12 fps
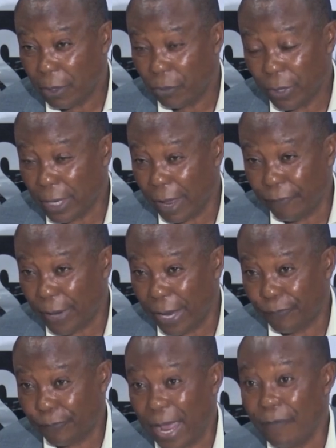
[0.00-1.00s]
can find
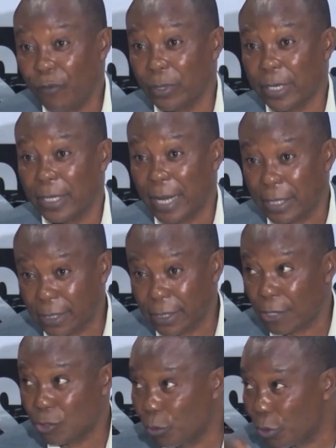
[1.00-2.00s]
500
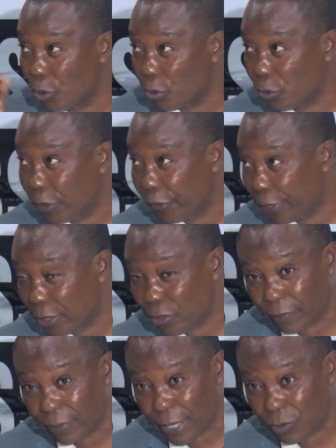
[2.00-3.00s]
Nigerians who will go to the gate
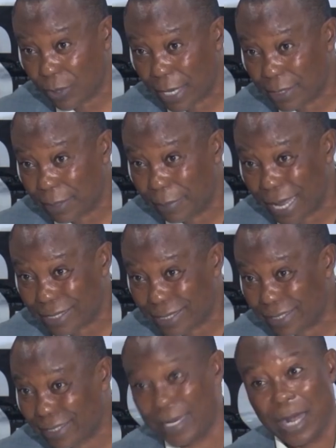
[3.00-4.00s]
of the National Assembly and
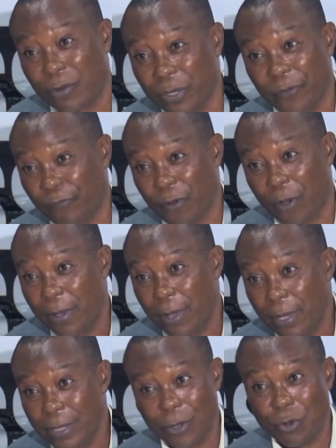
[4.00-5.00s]
sit down on the floor,
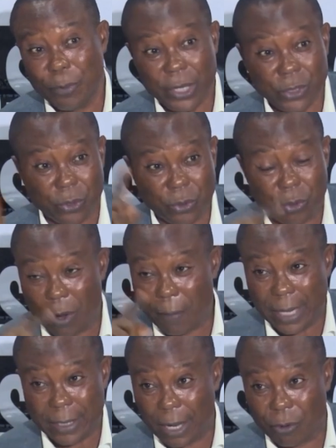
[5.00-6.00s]
that nobody is going to come
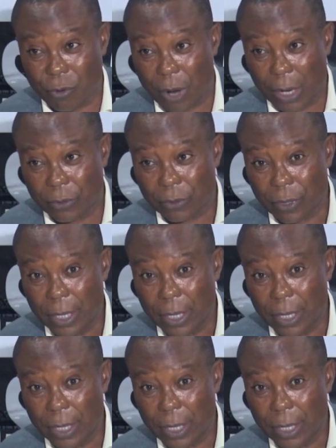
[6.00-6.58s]
out and go out.